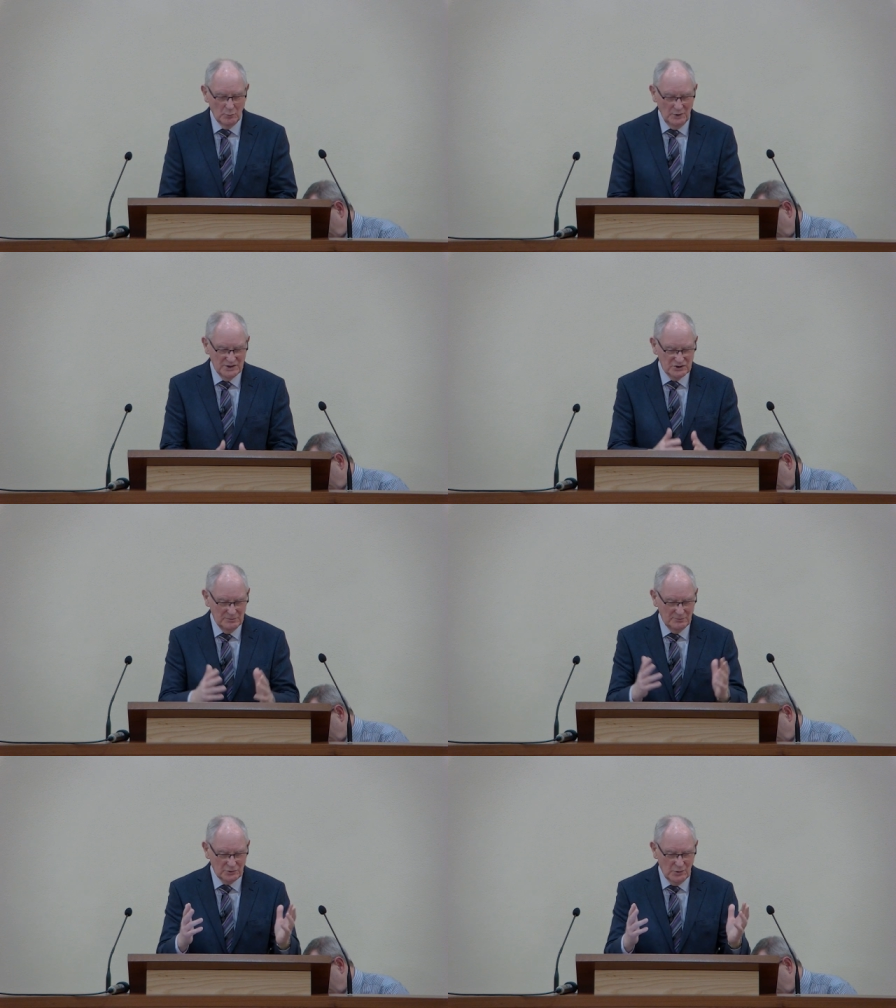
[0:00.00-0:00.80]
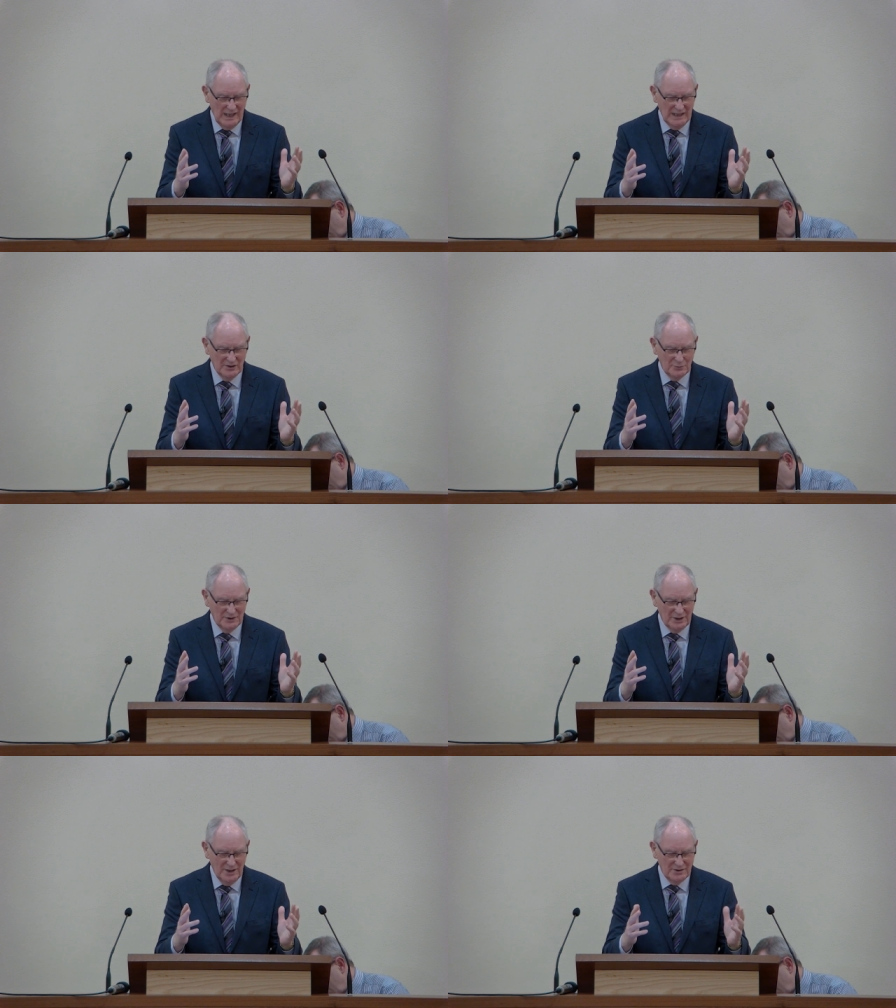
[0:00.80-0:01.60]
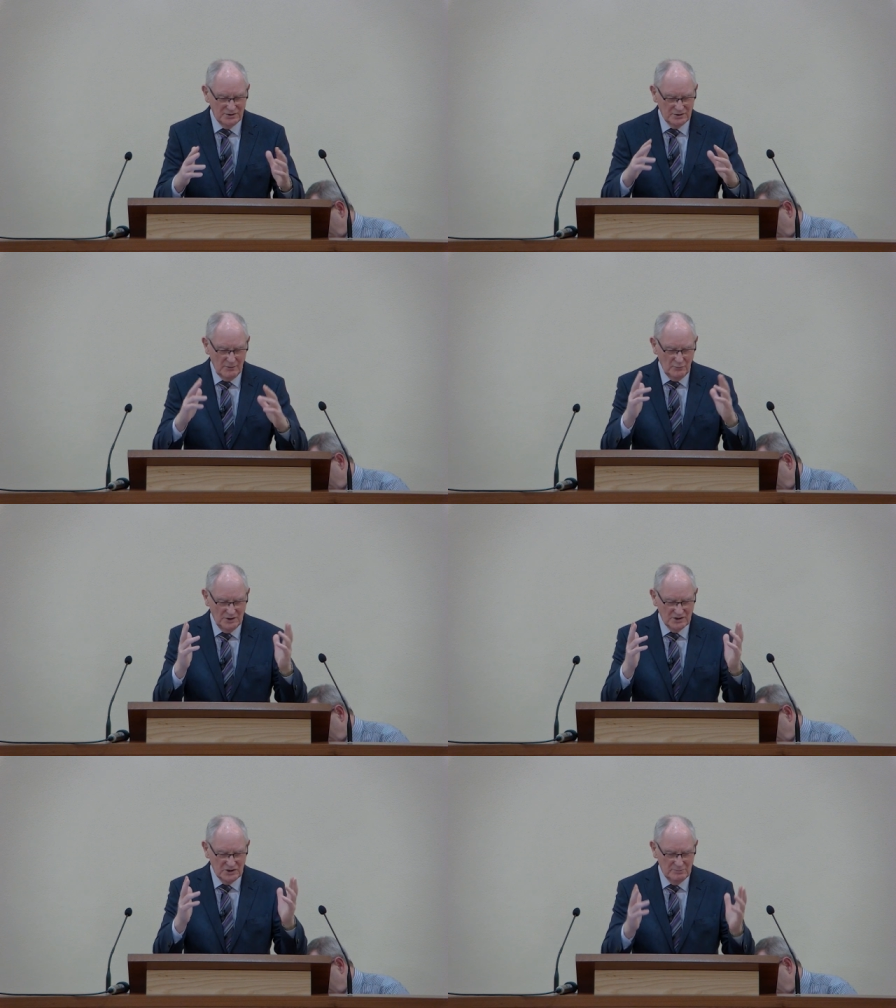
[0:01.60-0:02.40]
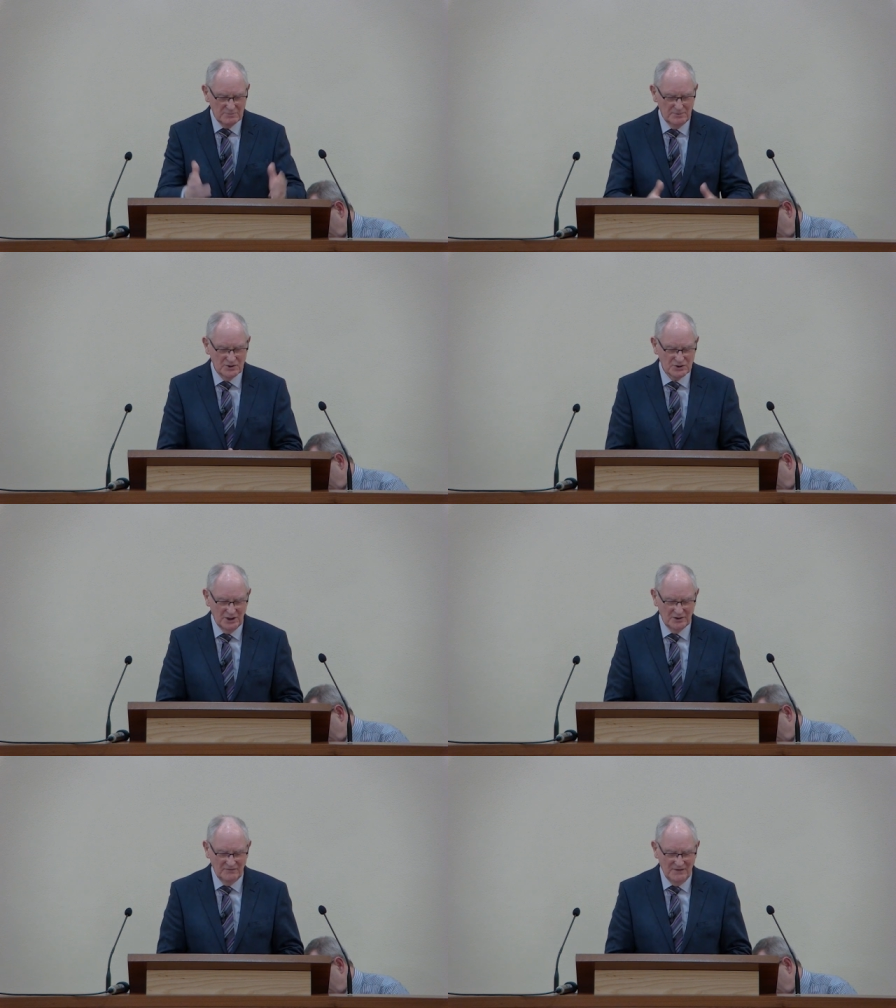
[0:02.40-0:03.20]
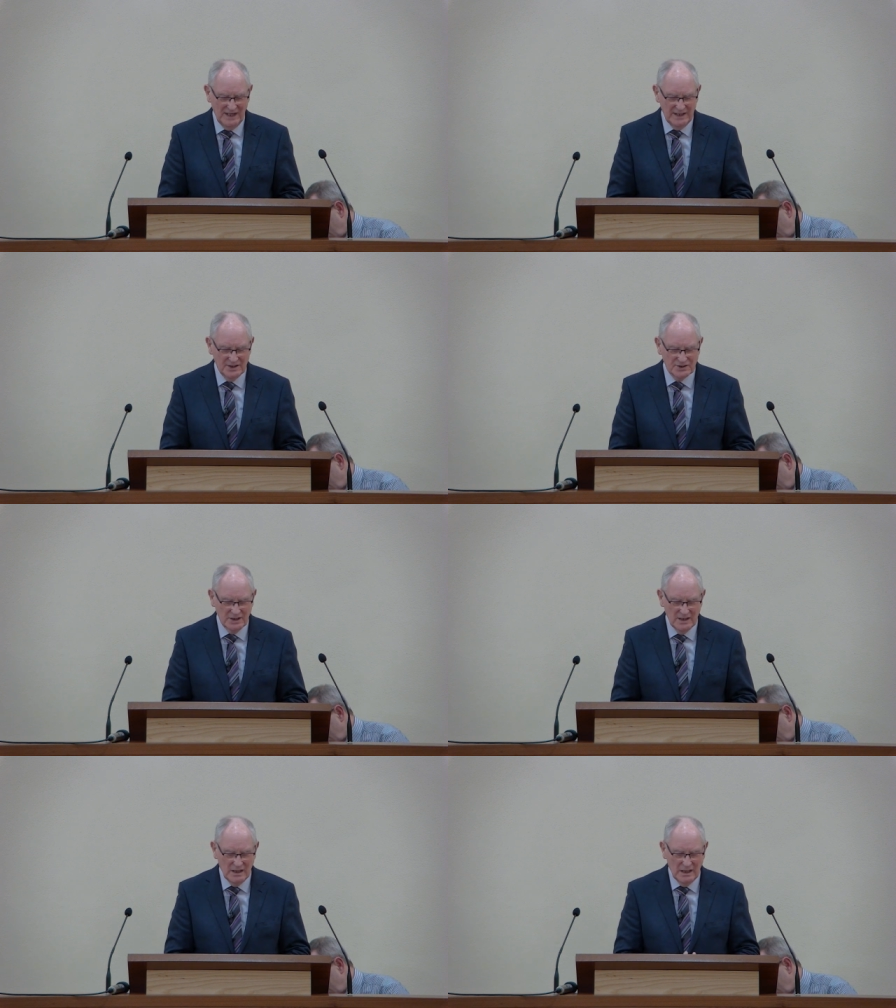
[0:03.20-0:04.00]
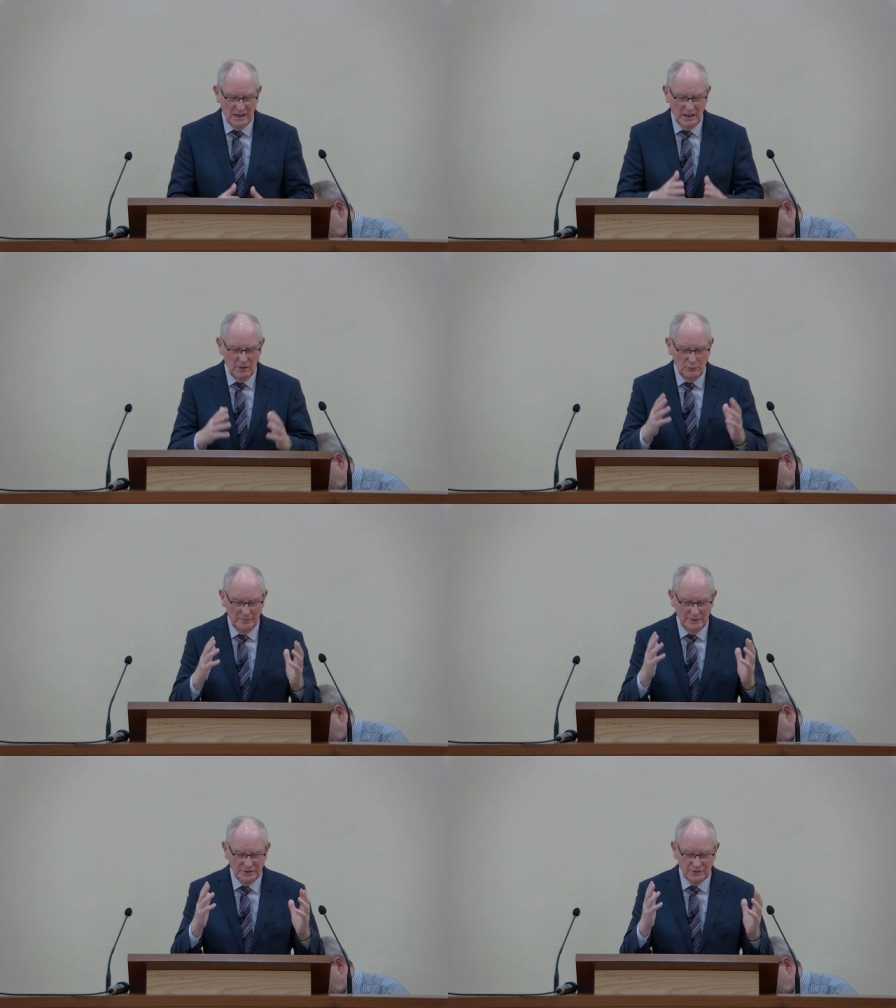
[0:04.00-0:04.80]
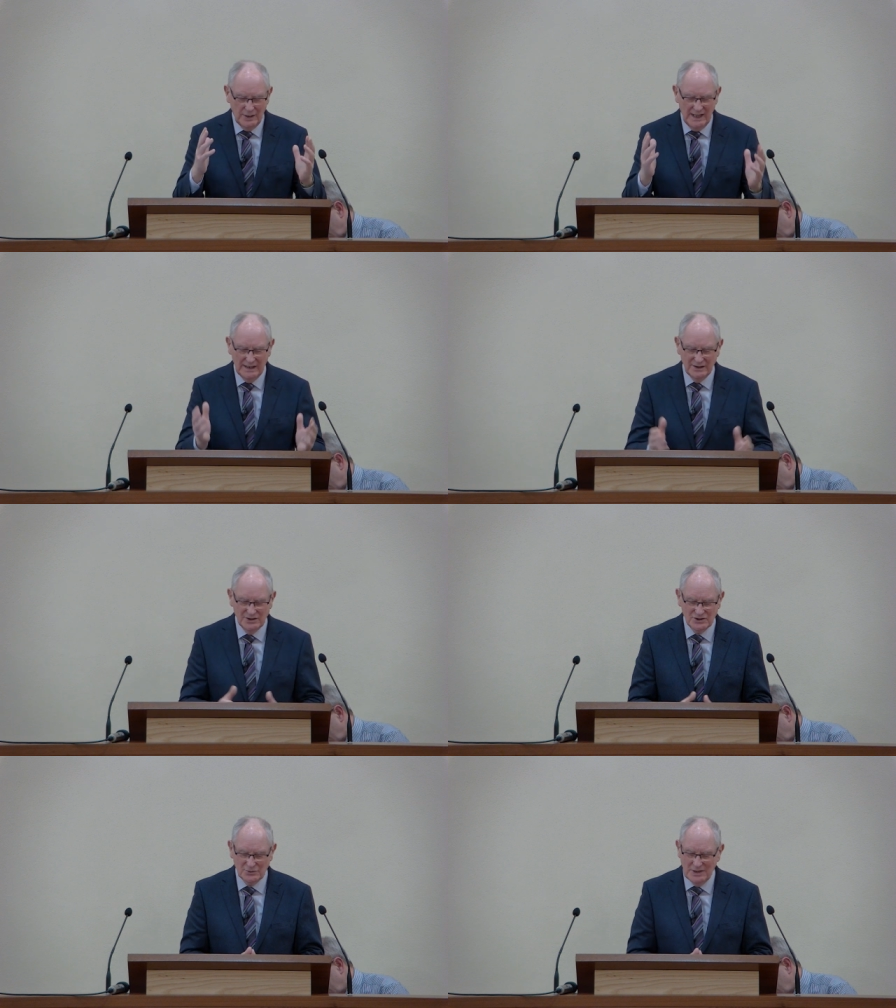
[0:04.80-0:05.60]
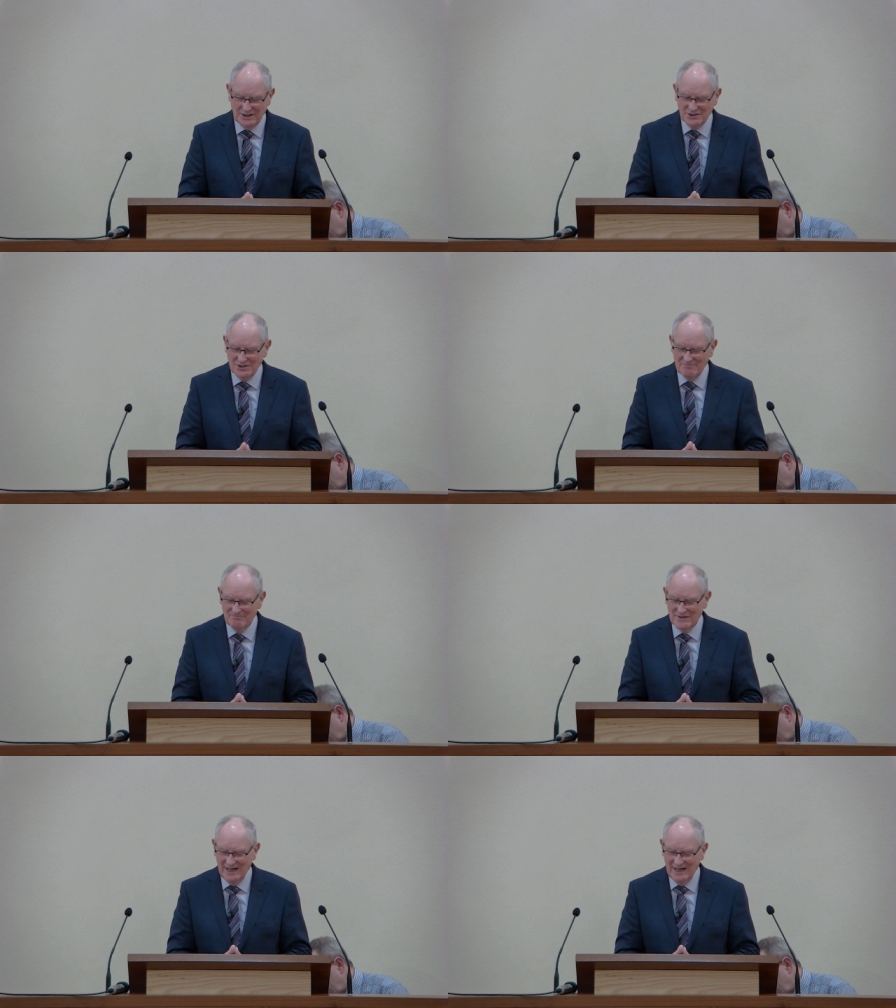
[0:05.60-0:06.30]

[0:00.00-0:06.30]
wisdom crieth without. Wisdom is personified as uh, a woman crying in the streets.